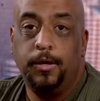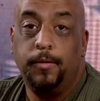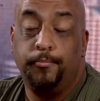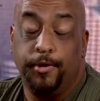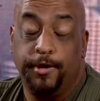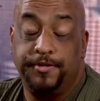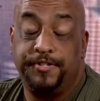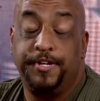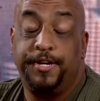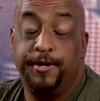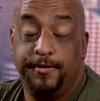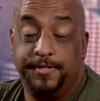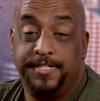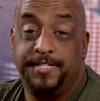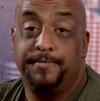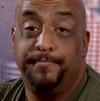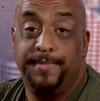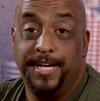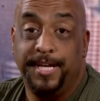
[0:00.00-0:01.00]
Prosecutors
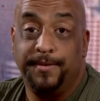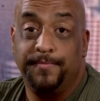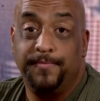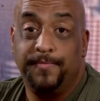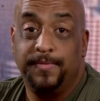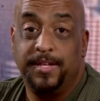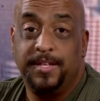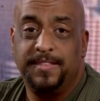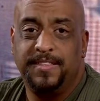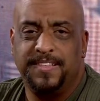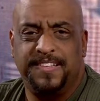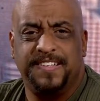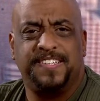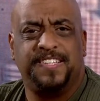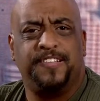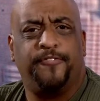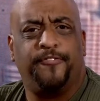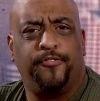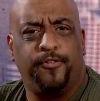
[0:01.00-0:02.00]
admit that this
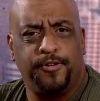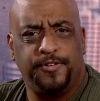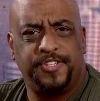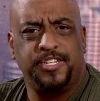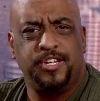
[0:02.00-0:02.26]
is the first